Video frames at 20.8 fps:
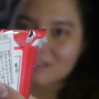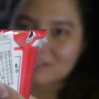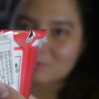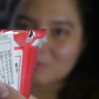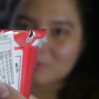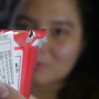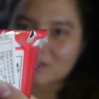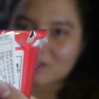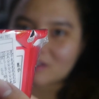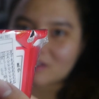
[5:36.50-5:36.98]
this
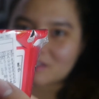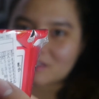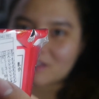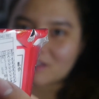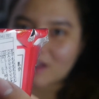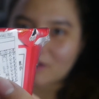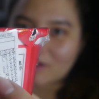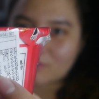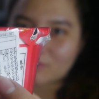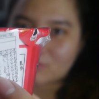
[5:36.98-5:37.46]
because
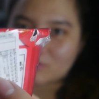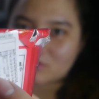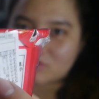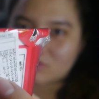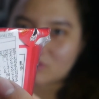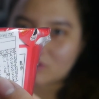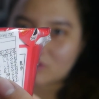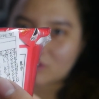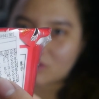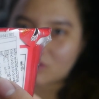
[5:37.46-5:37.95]
I
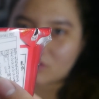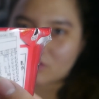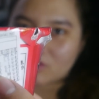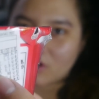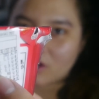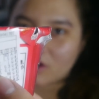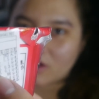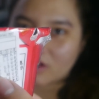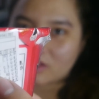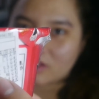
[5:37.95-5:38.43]
originally
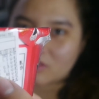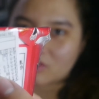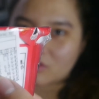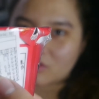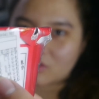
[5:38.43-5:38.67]
thought